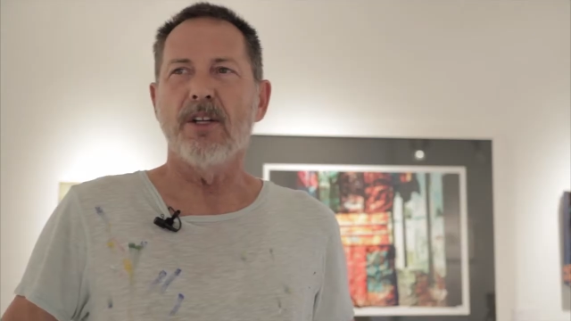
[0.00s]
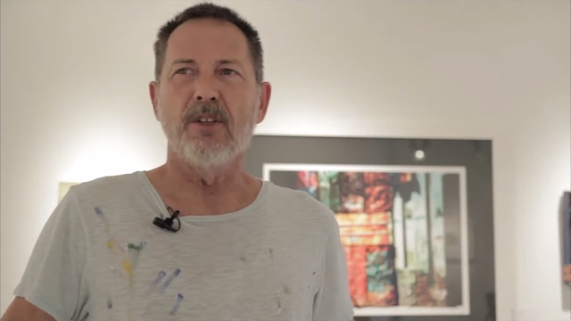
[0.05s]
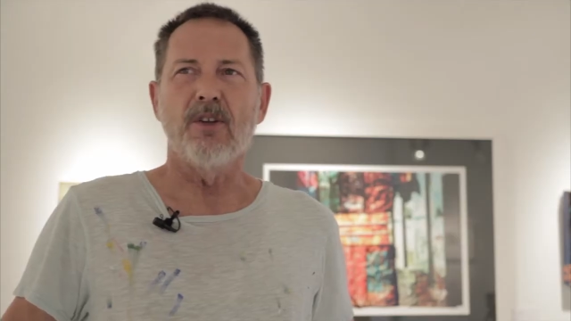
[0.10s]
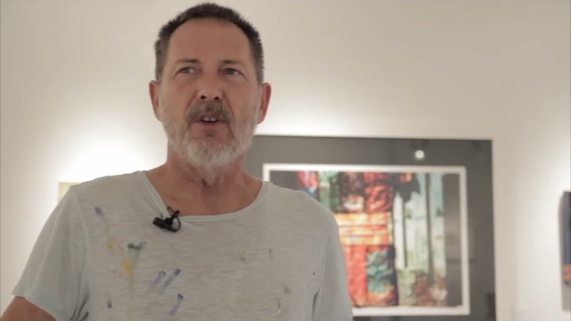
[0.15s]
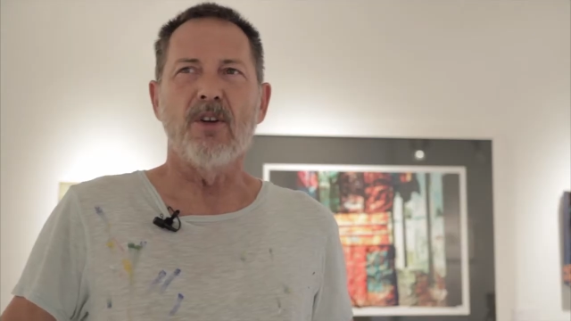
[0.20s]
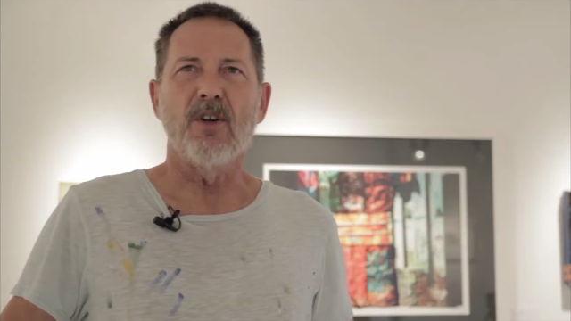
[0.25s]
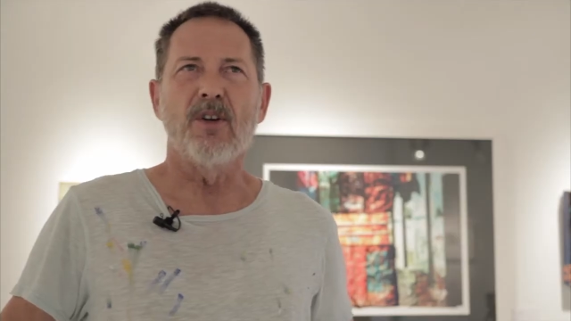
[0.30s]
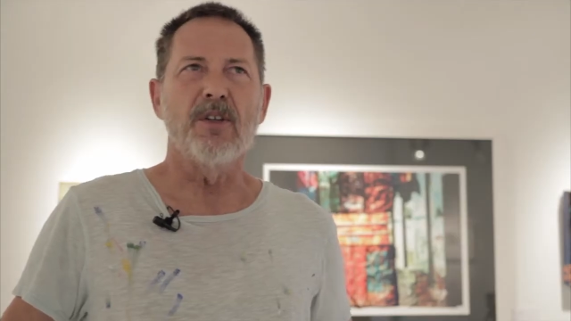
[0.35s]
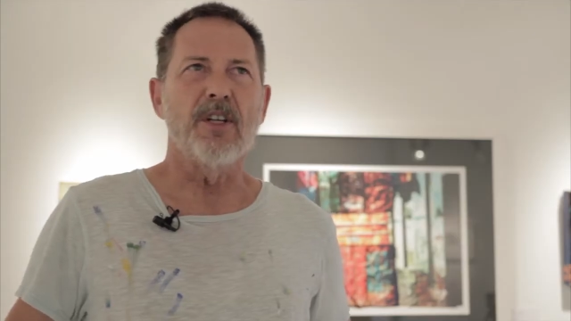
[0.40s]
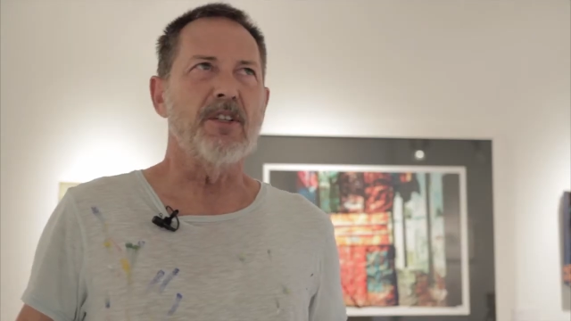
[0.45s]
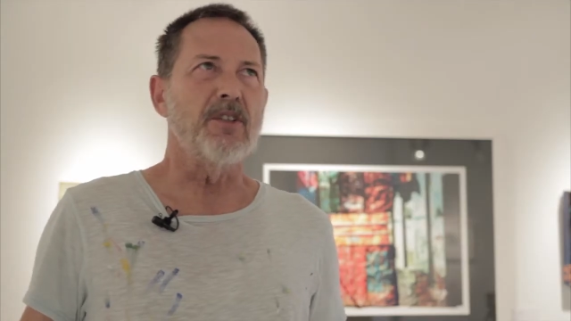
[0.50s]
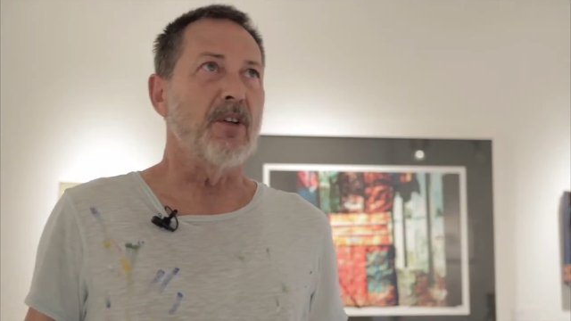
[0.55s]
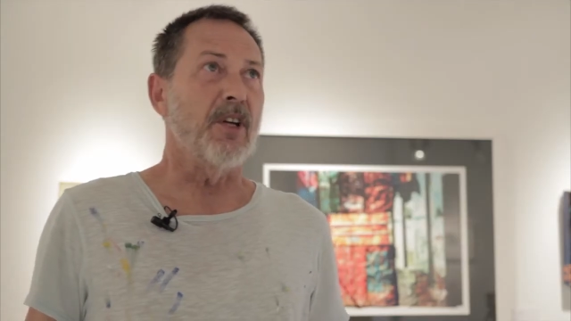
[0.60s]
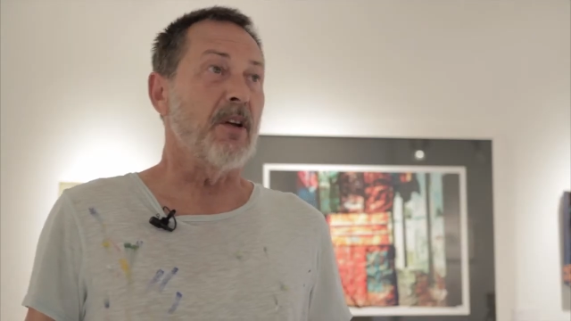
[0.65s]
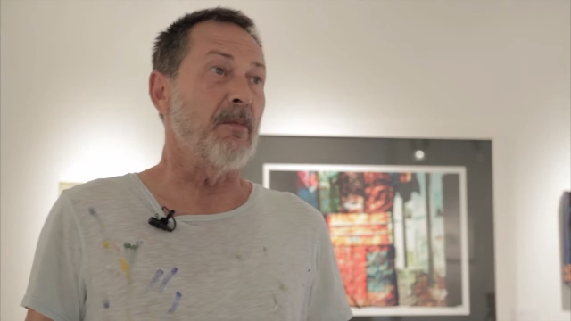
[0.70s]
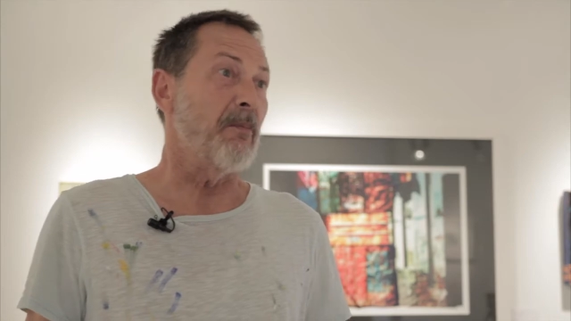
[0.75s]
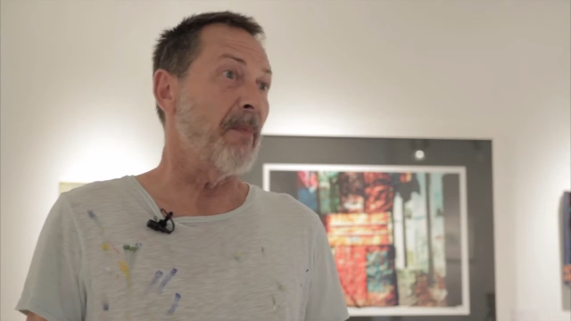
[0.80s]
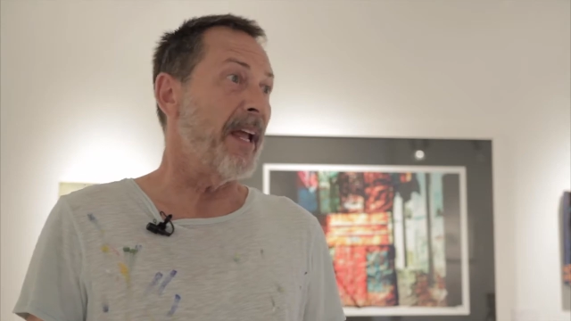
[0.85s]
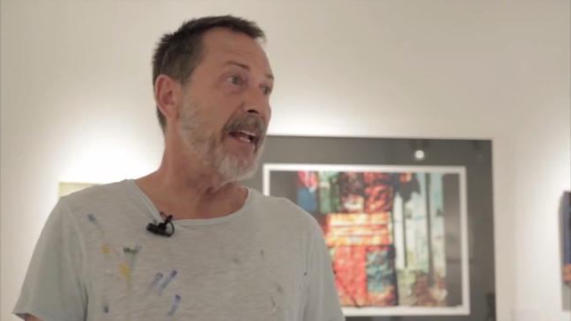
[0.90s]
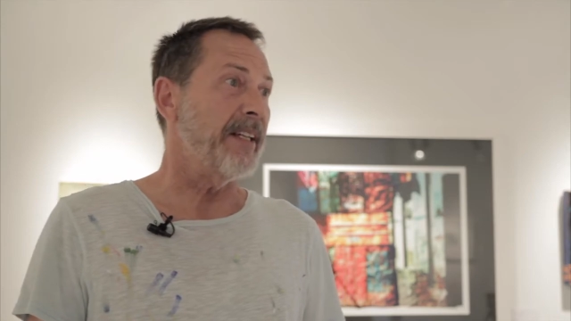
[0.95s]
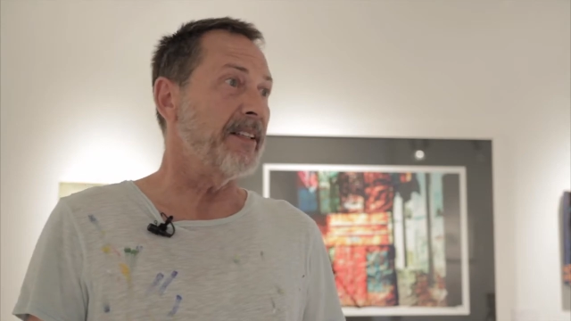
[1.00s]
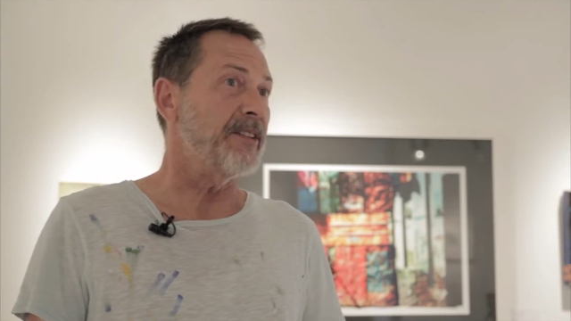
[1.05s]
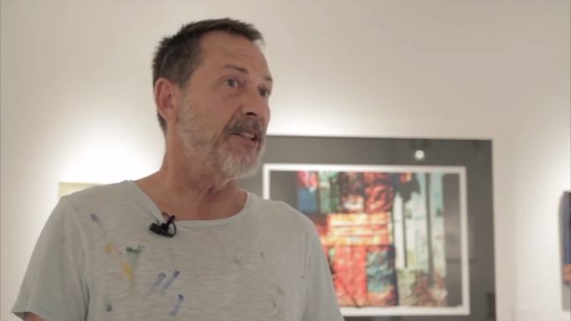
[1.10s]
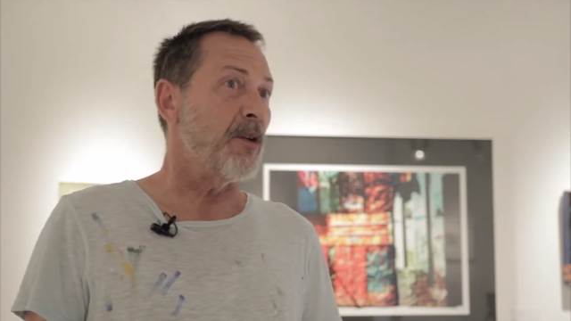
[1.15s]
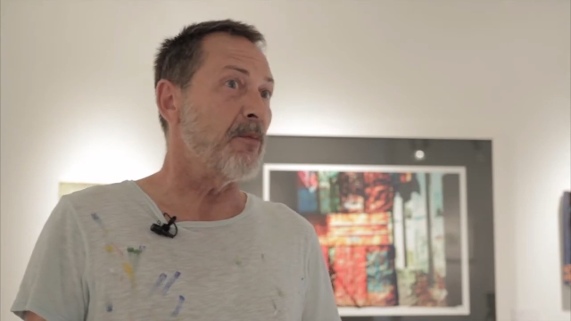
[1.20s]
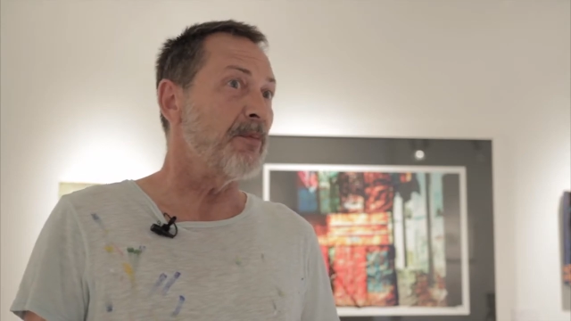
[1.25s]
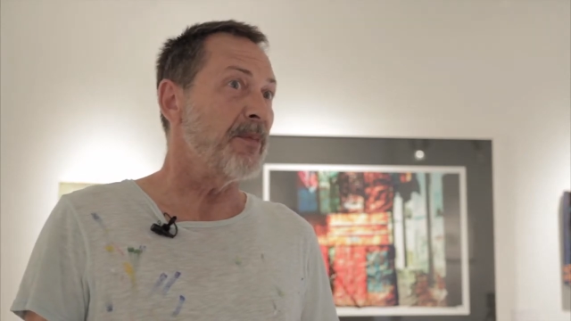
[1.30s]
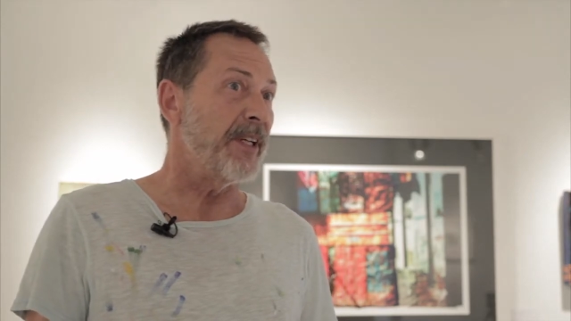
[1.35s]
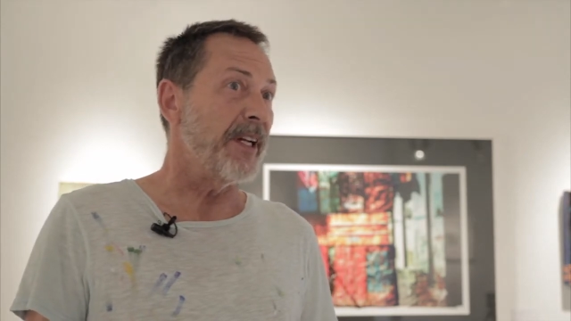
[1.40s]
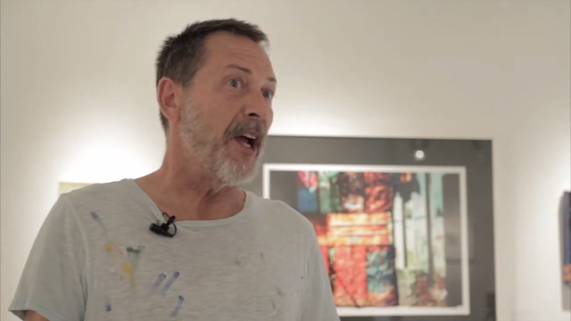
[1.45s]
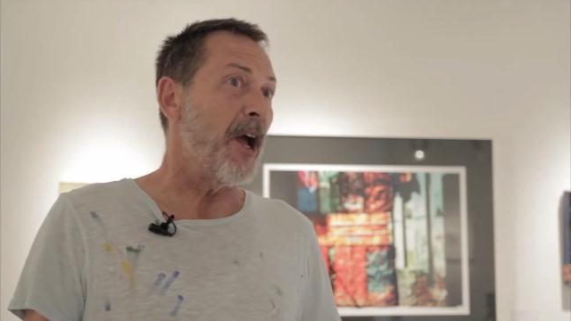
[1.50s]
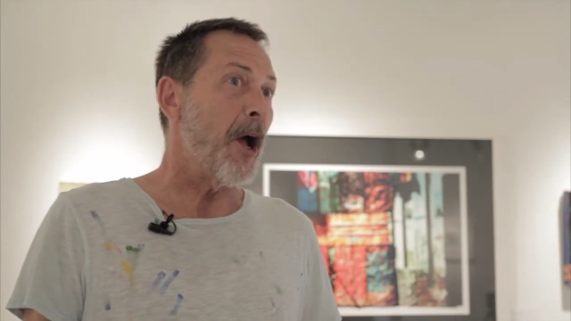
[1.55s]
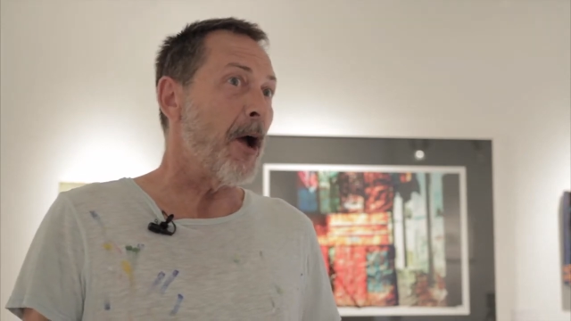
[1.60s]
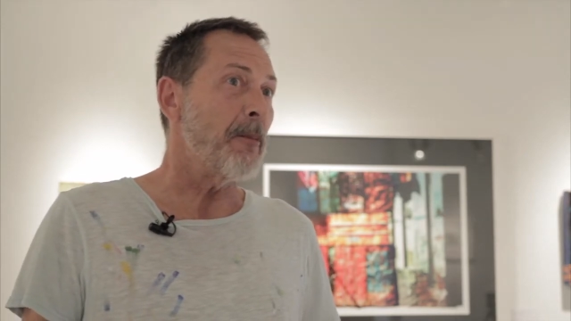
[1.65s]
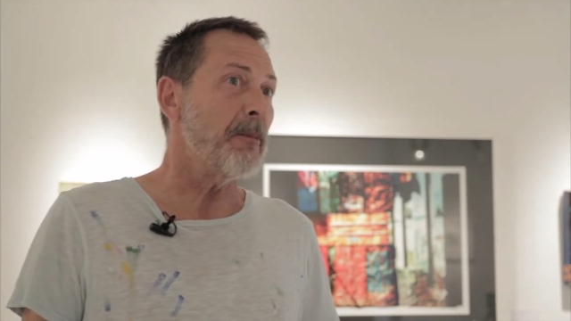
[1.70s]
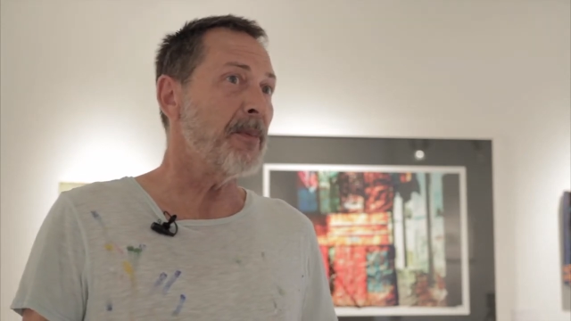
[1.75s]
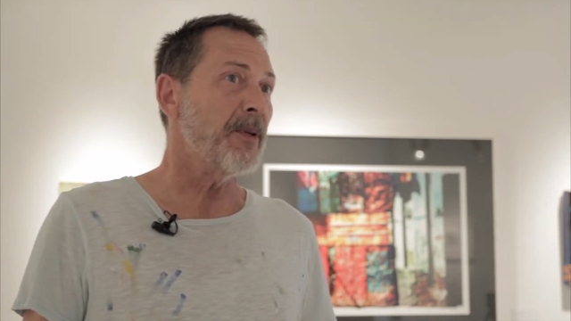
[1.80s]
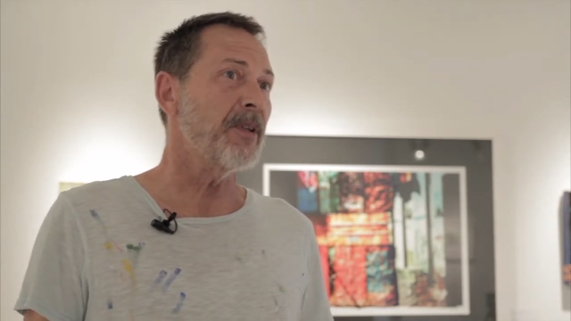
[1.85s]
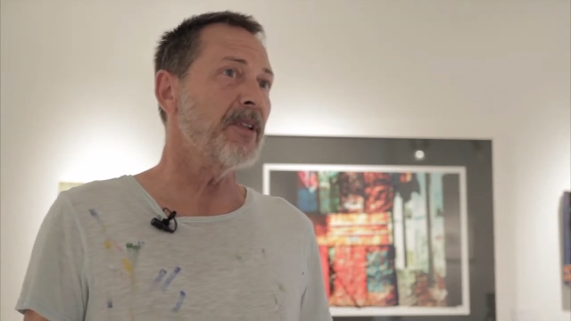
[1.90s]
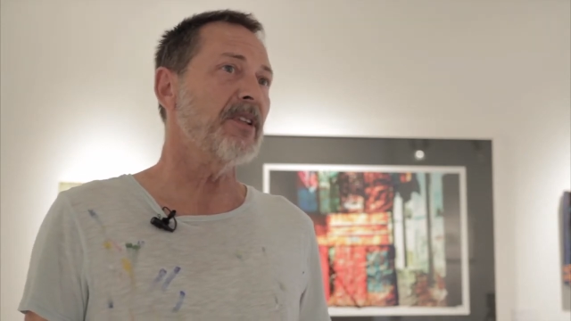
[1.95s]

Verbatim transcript: you'll learn that you can make something up.